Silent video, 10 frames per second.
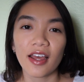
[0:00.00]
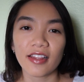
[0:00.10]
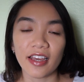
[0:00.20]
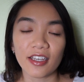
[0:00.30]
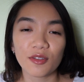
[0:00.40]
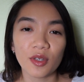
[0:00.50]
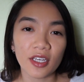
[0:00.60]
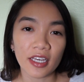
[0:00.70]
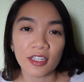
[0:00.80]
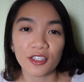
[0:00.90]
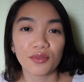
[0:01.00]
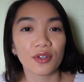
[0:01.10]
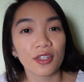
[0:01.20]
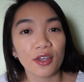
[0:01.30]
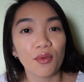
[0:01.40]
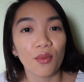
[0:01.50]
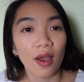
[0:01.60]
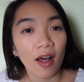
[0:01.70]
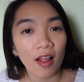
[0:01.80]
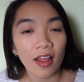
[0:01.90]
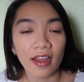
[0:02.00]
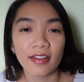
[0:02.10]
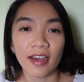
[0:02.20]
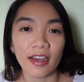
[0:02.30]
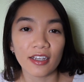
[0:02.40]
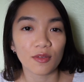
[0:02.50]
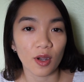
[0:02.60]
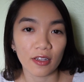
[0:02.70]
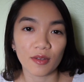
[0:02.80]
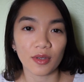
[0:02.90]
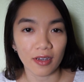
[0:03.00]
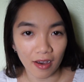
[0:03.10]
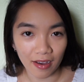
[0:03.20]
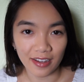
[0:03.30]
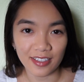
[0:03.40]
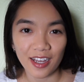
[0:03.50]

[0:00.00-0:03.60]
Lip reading: they speak English really well, and that is probably because